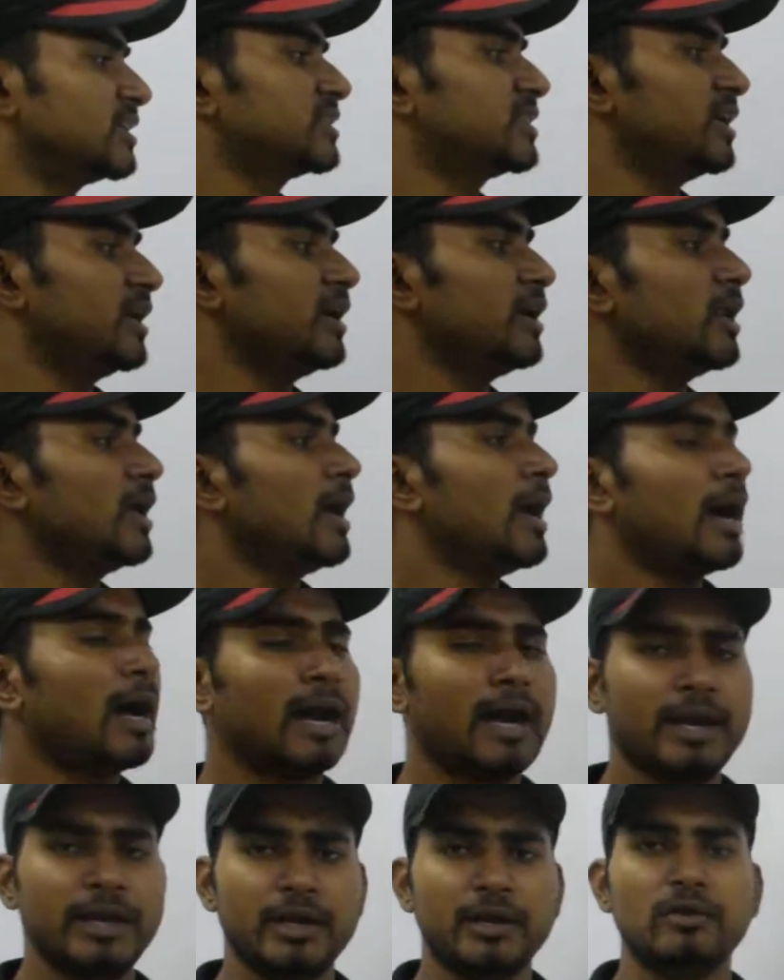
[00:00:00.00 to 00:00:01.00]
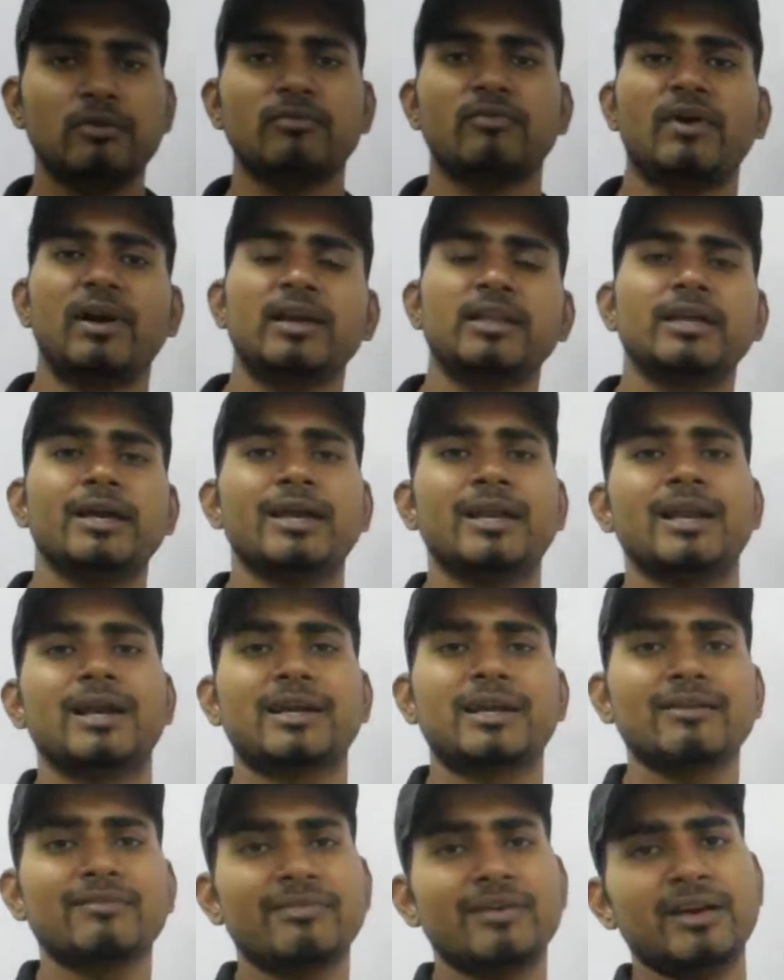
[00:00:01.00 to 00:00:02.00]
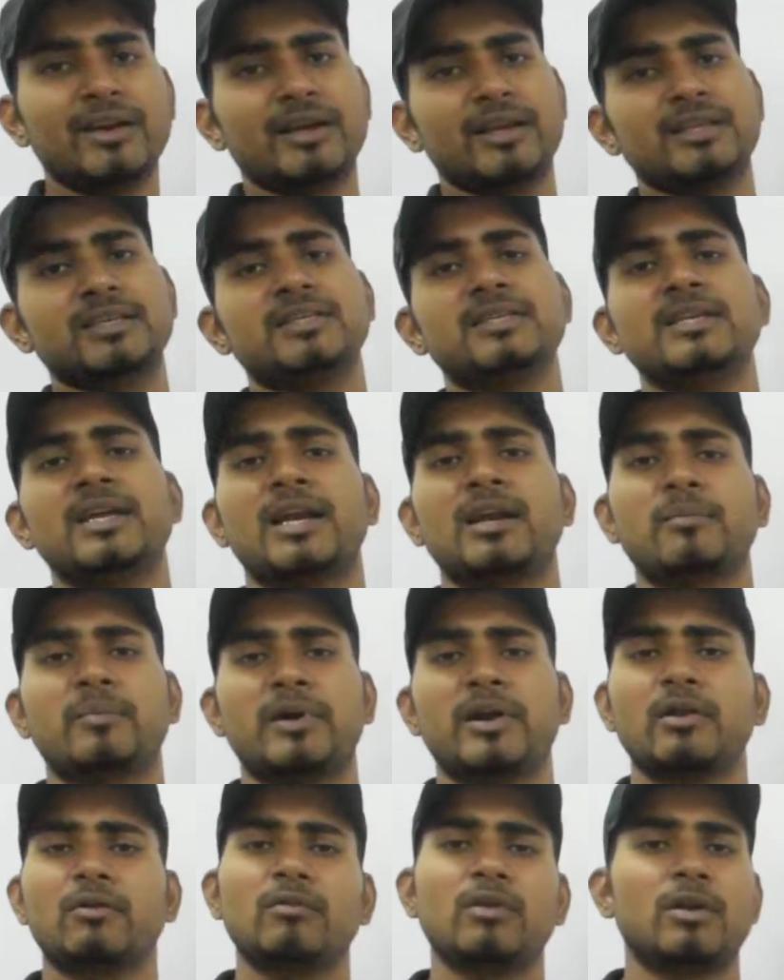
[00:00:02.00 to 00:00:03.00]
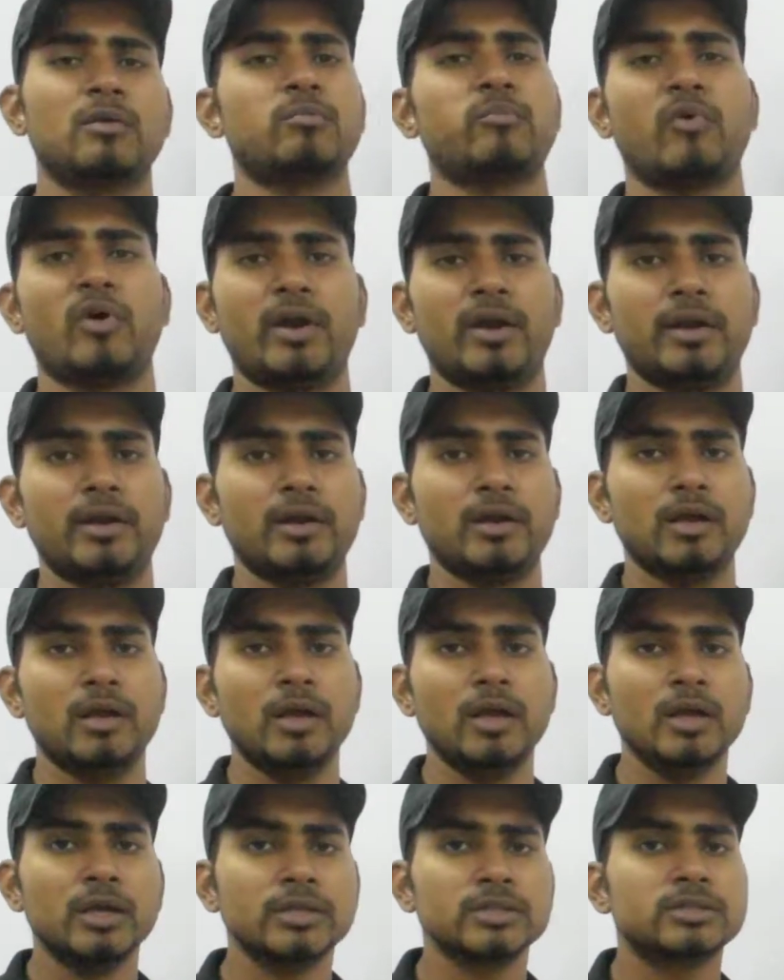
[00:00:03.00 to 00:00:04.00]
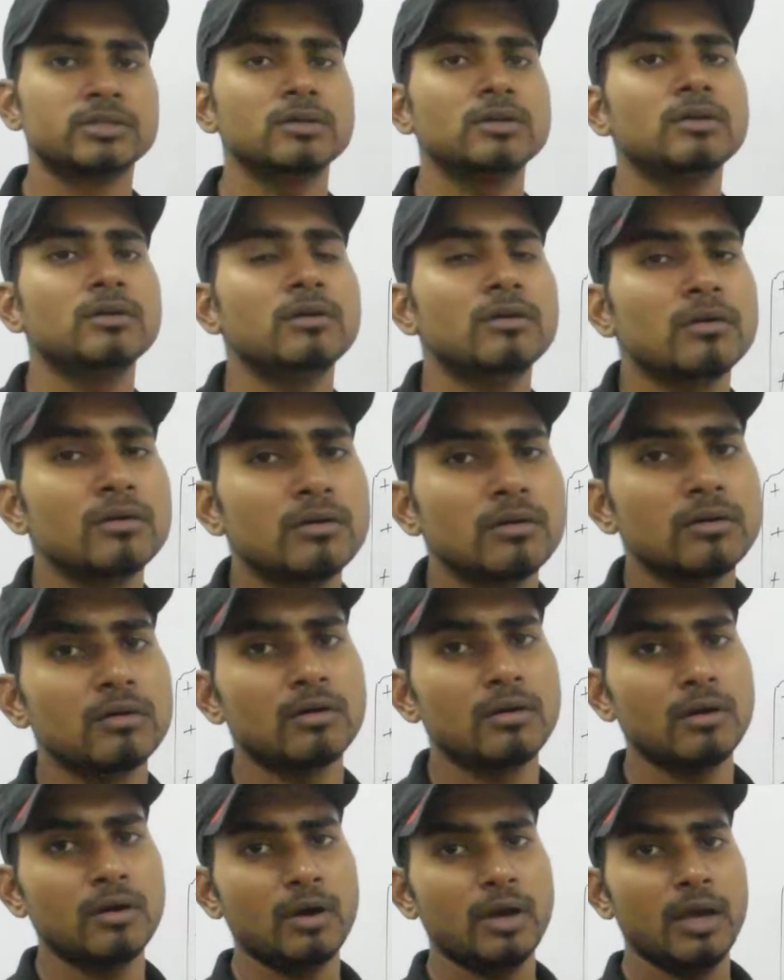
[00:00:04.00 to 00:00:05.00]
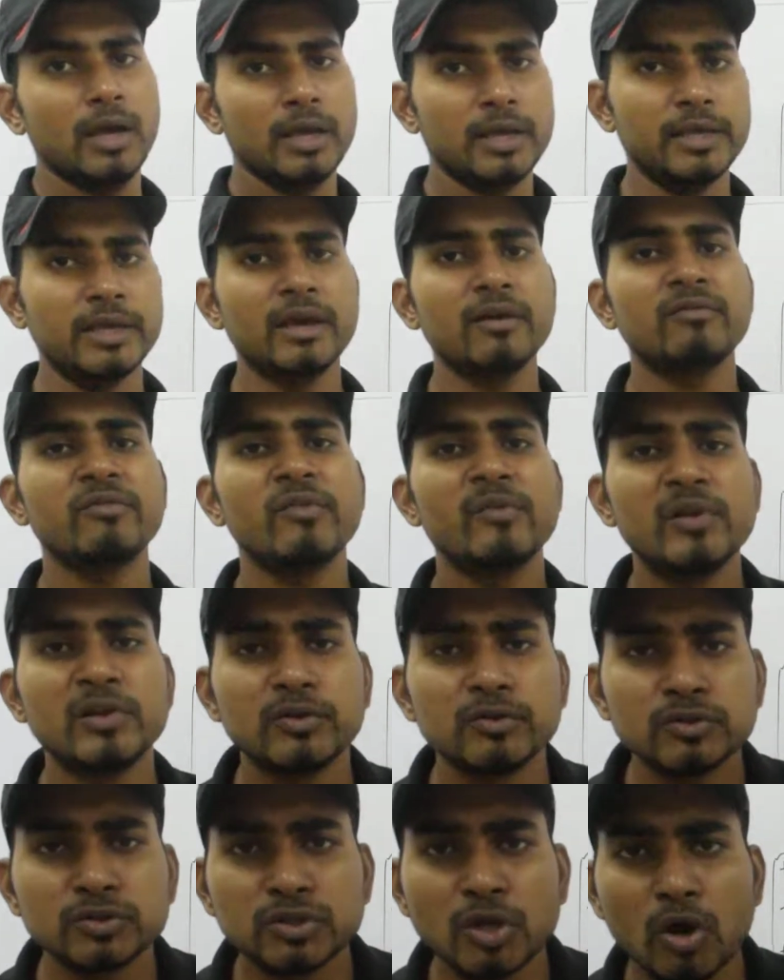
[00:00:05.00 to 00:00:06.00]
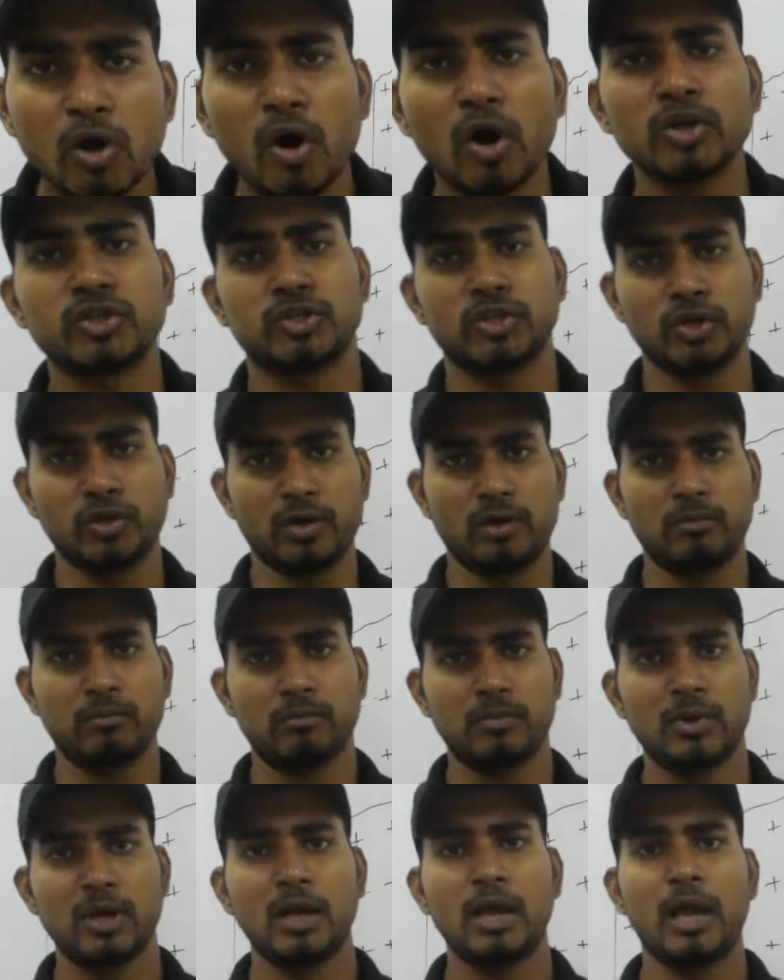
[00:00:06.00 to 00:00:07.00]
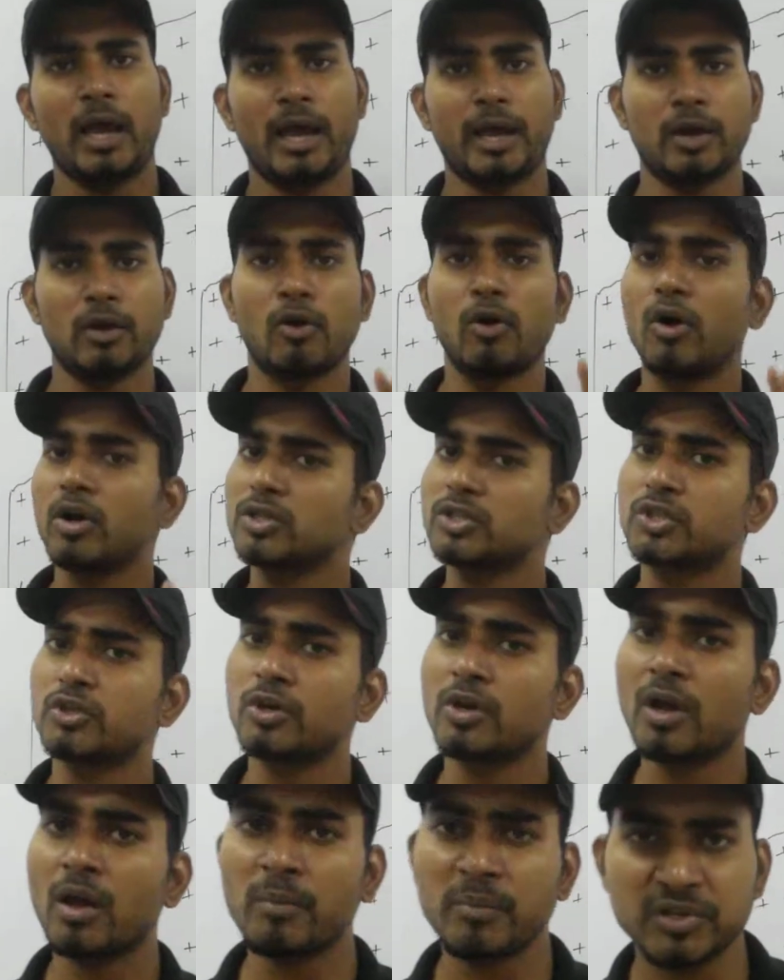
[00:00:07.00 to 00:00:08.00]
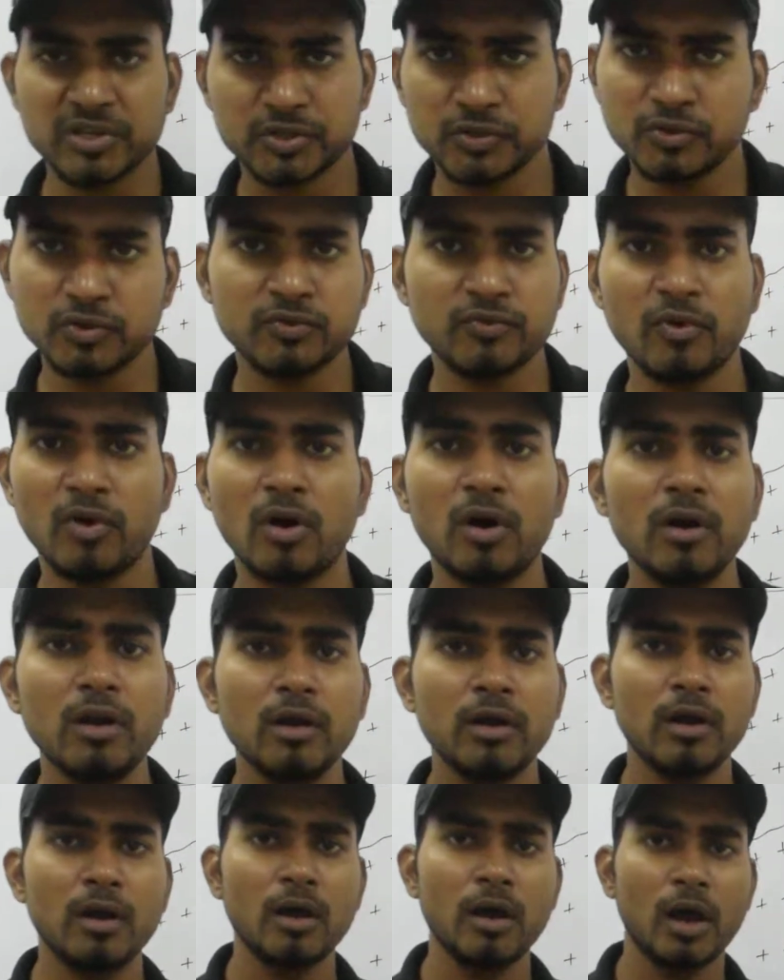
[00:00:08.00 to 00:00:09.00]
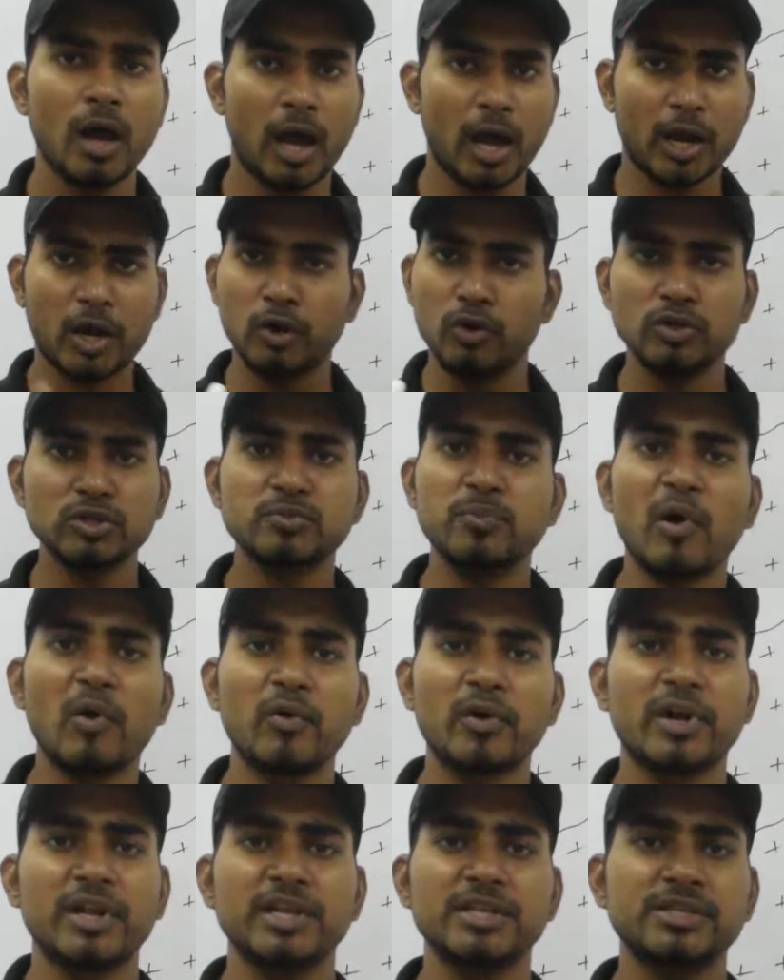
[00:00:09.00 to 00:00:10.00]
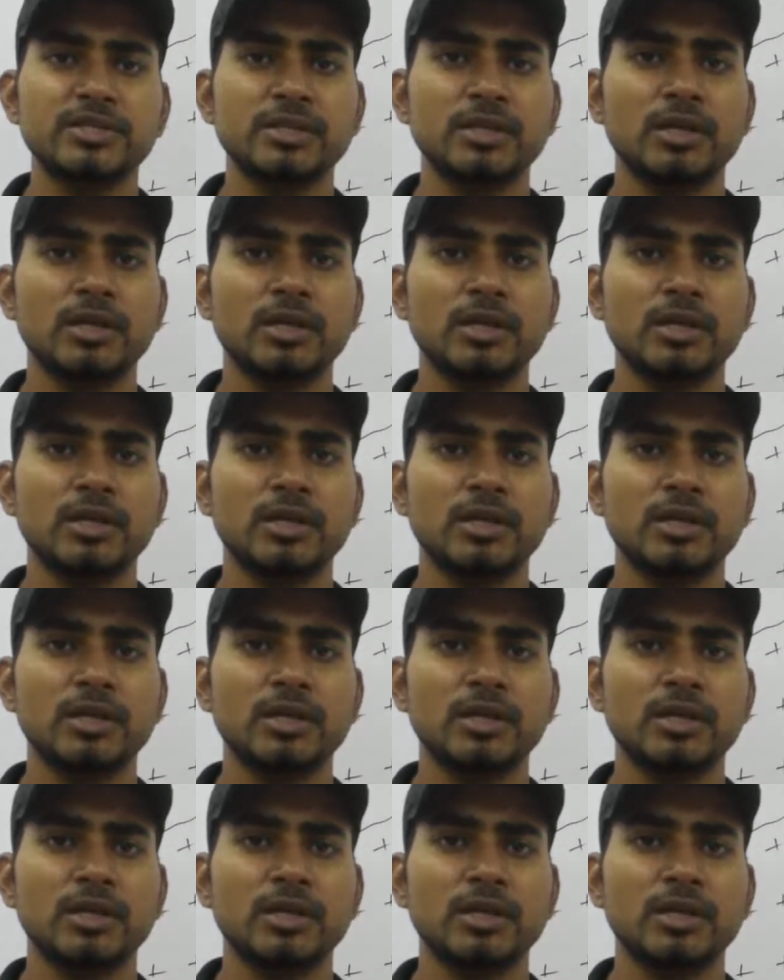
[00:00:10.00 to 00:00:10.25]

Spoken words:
state, I need to find the electric field intensity at a particular point. So, here we will use the Gauss theorem, and Gauss theorem is used for a closed boundaries.